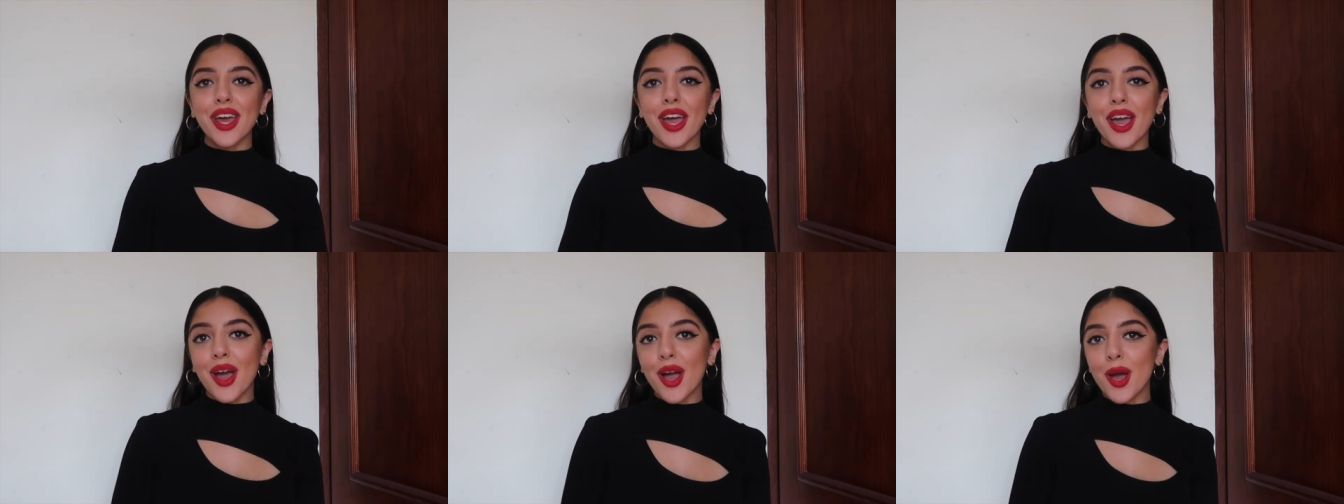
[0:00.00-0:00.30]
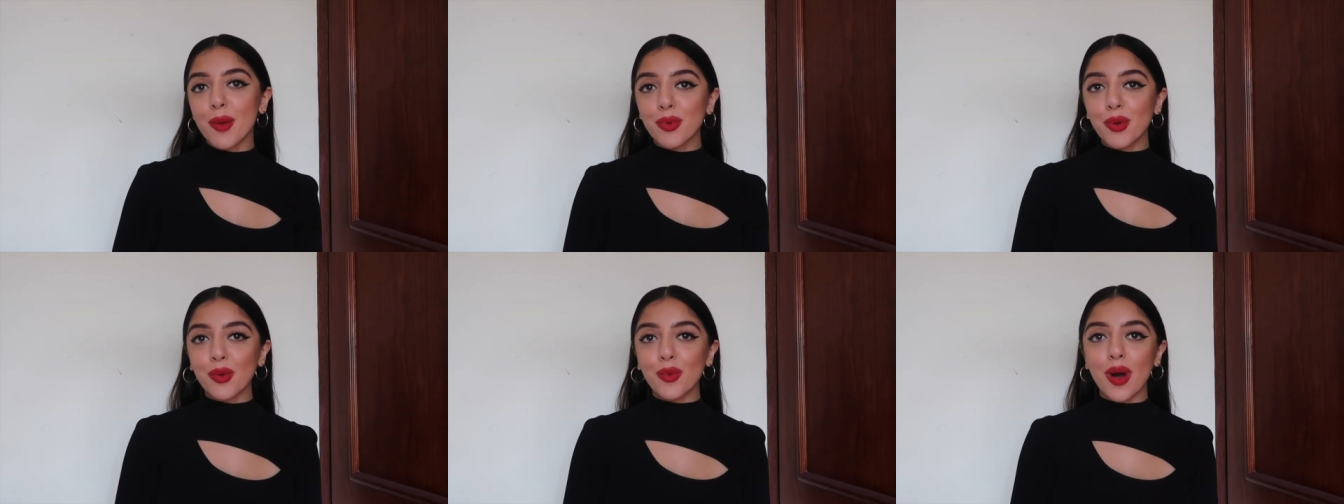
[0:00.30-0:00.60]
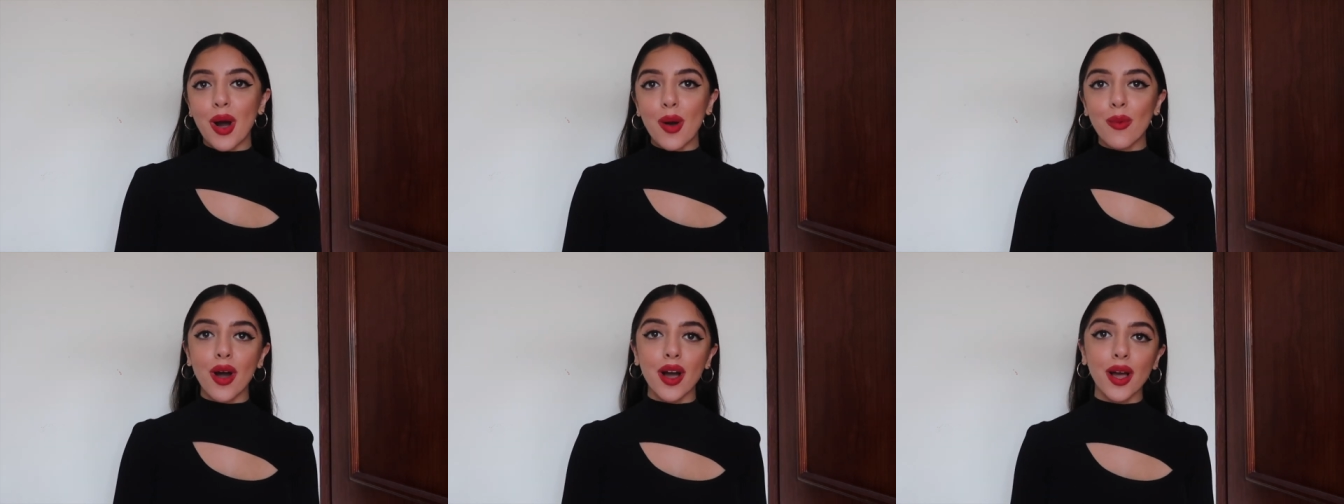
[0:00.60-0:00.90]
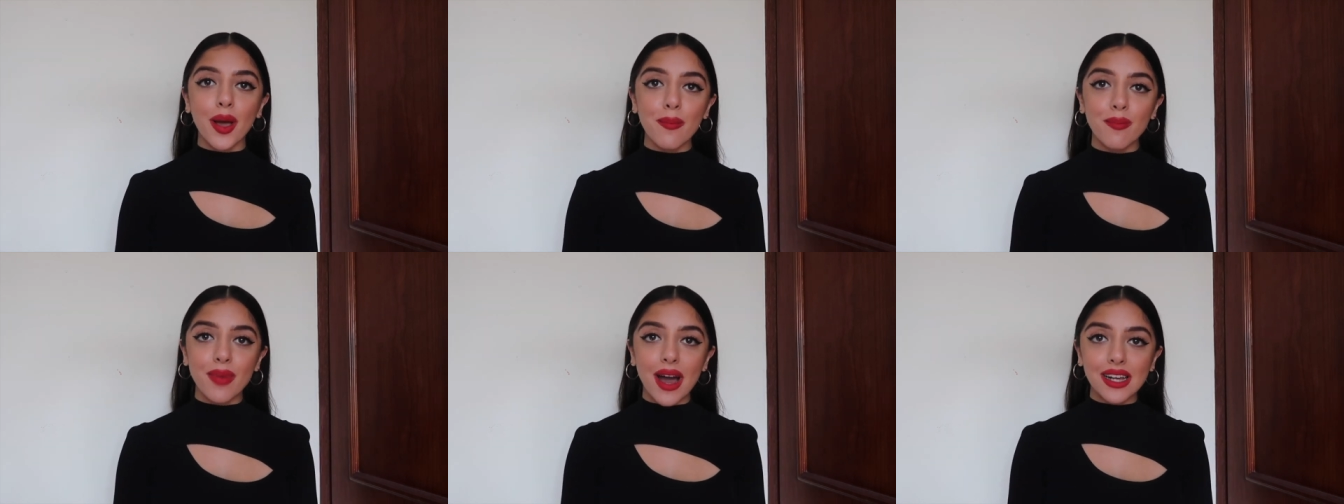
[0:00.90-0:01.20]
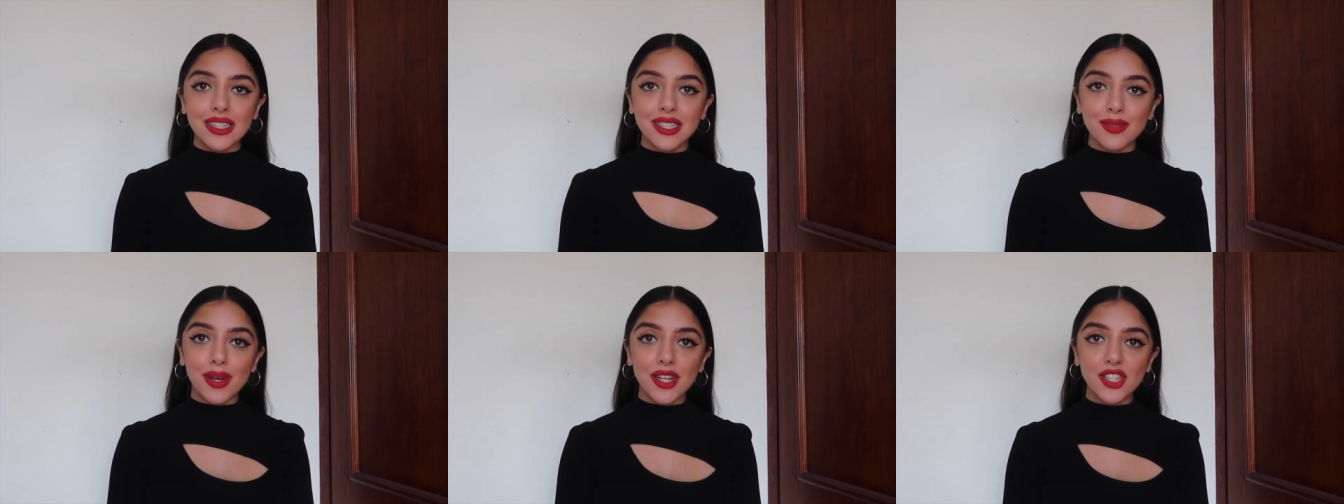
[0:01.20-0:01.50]
I hope you're well. Welcome
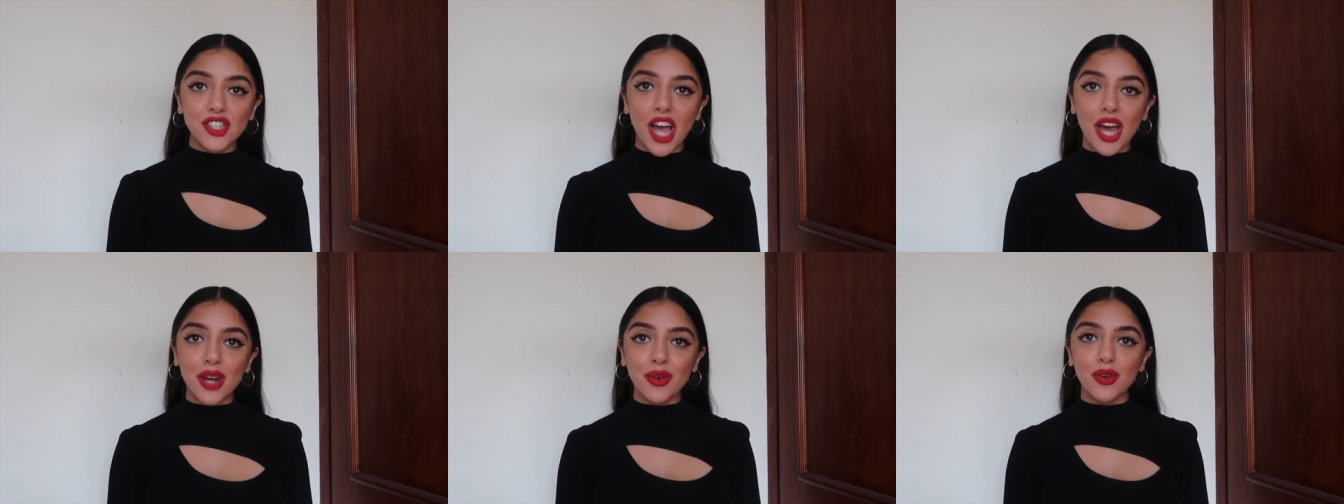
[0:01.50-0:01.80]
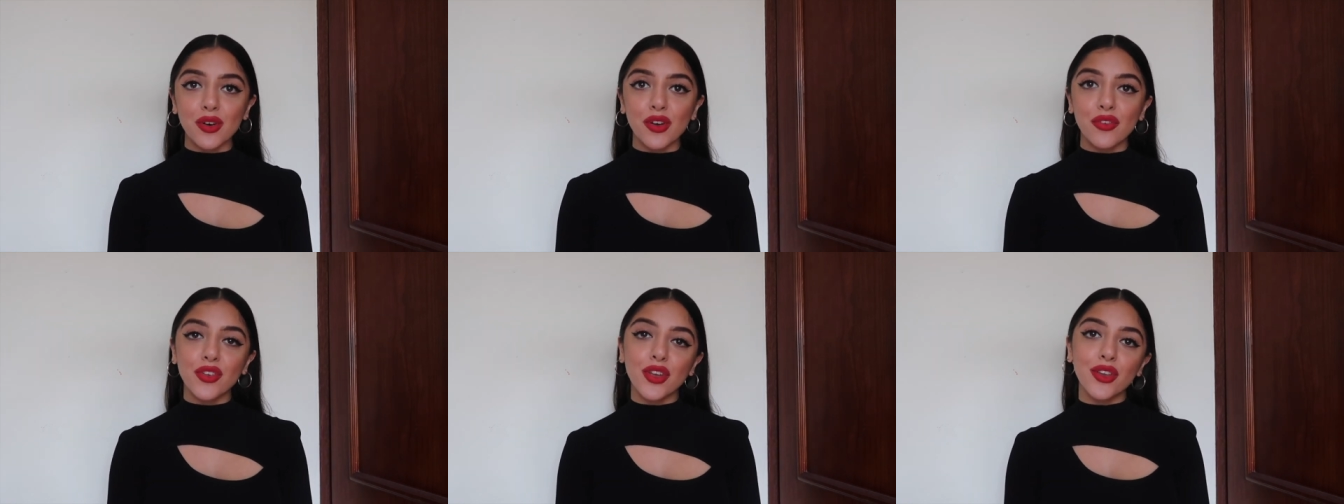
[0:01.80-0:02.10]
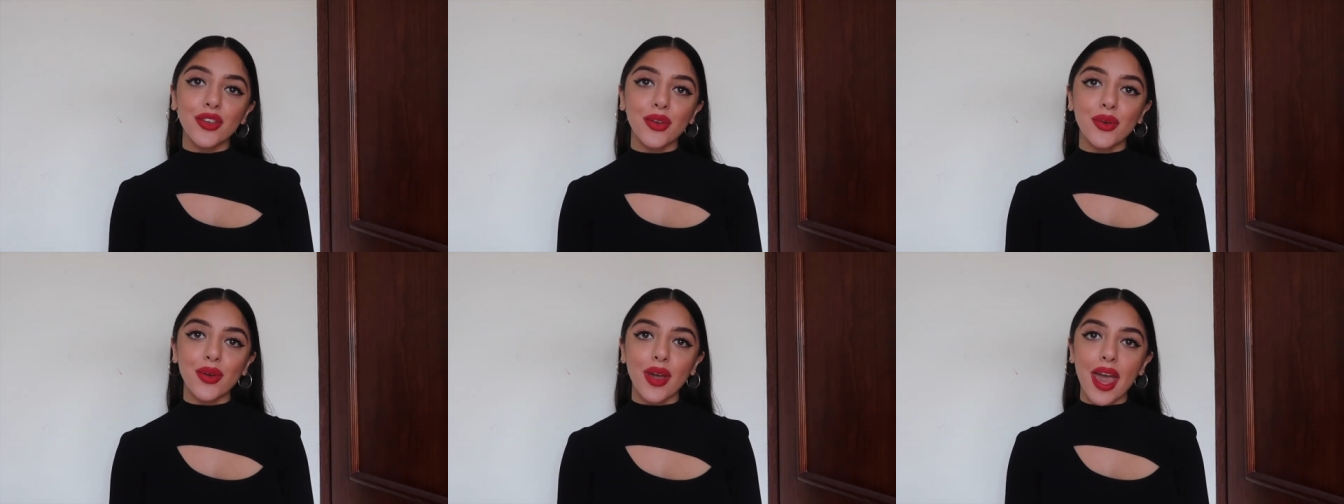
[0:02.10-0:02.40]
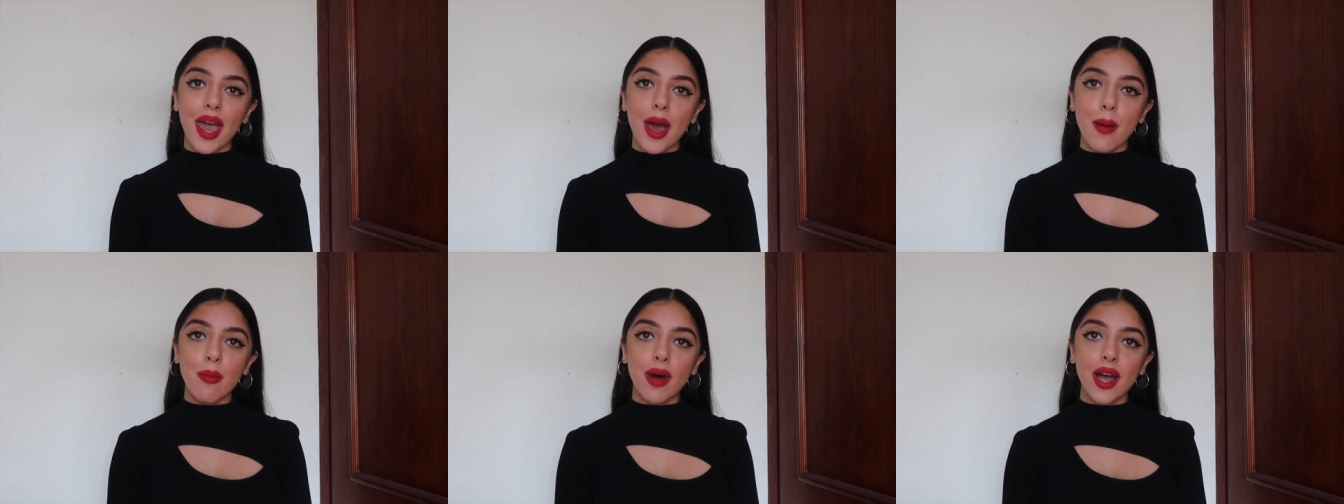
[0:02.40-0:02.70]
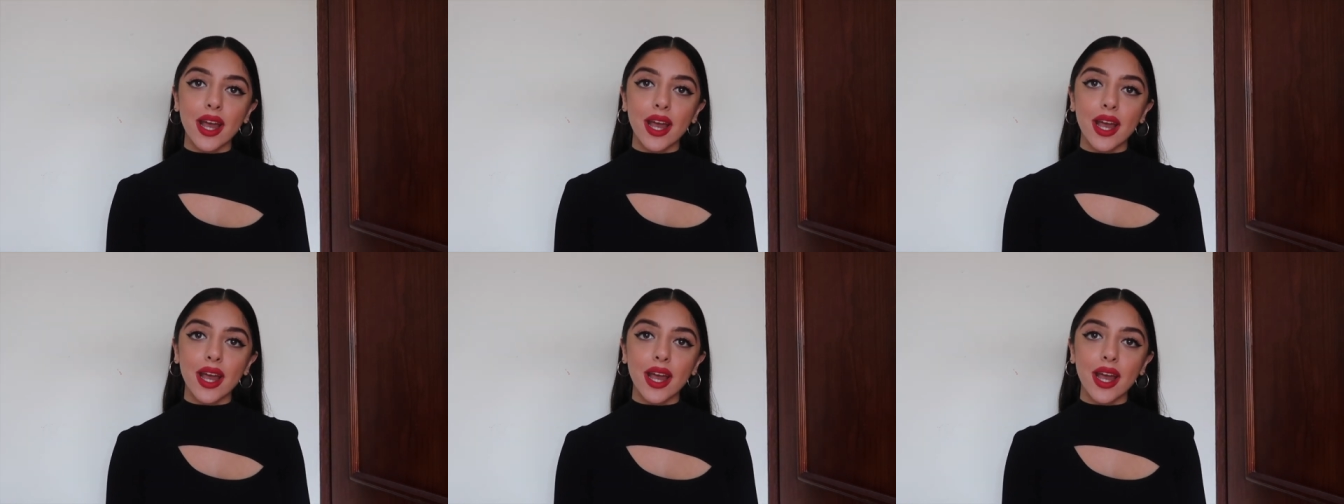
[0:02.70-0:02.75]
back to my channel, or if you're new here,